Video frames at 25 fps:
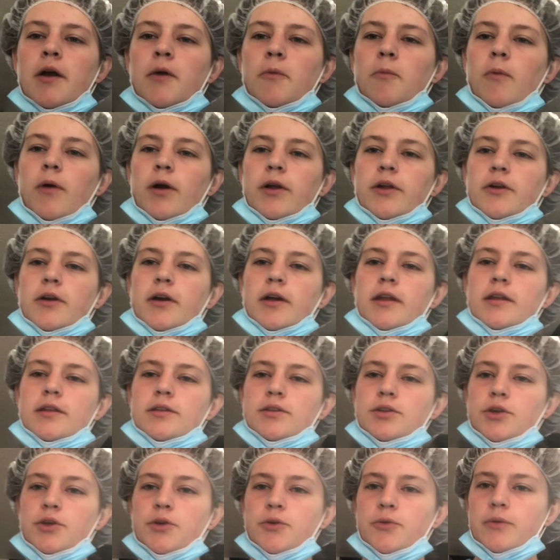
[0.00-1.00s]
What you're going to
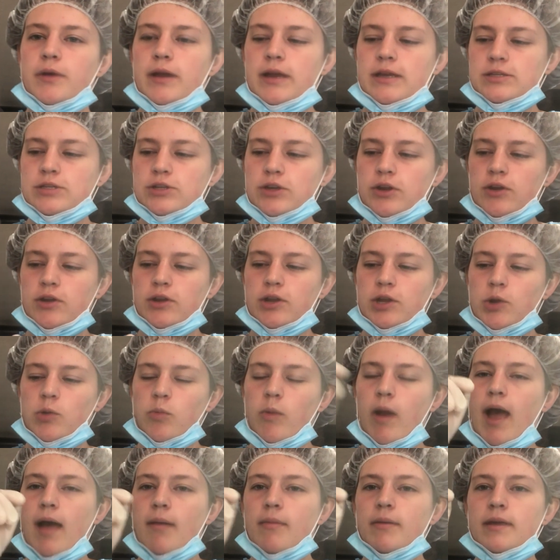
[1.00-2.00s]
do is you're going to
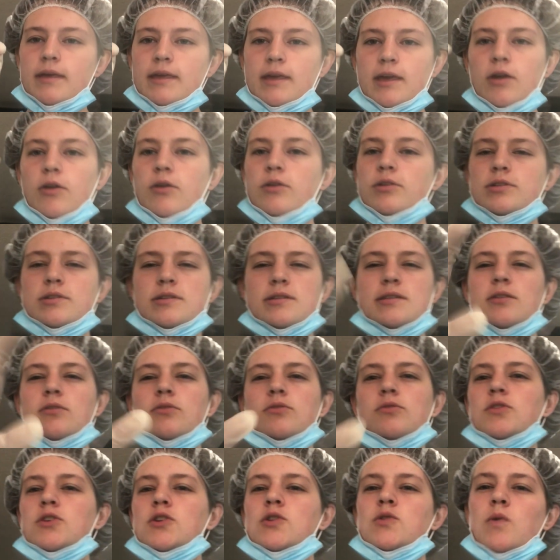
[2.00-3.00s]
grab it here. Still,
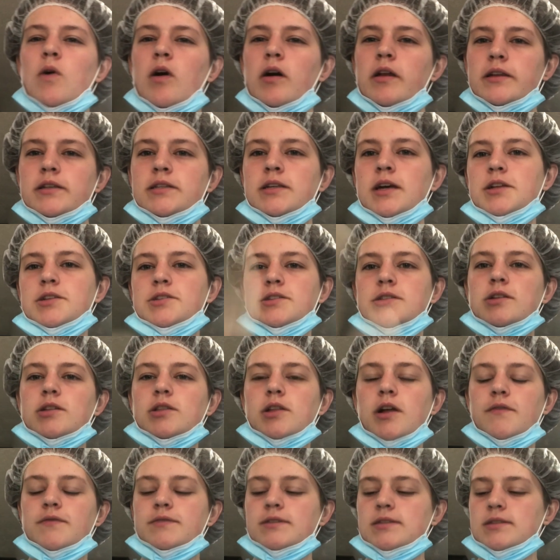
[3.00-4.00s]
you want to touch the
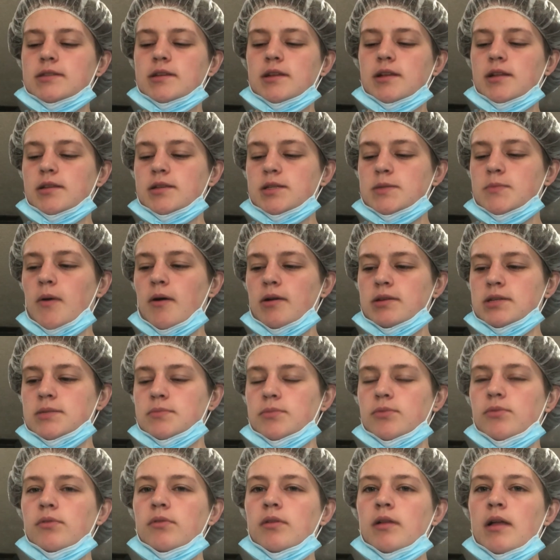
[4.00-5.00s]
gloves as little as
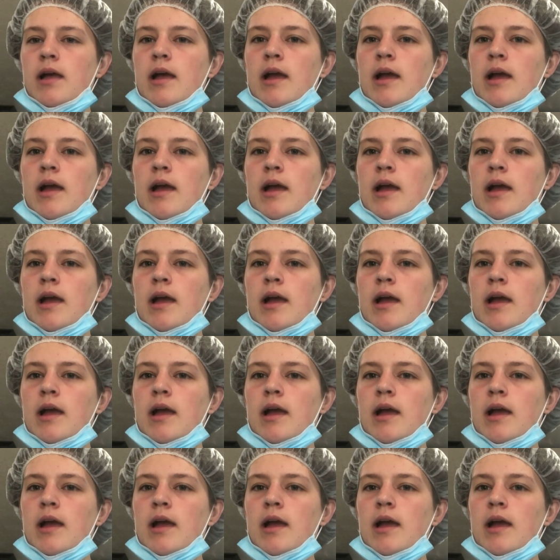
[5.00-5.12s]
possible.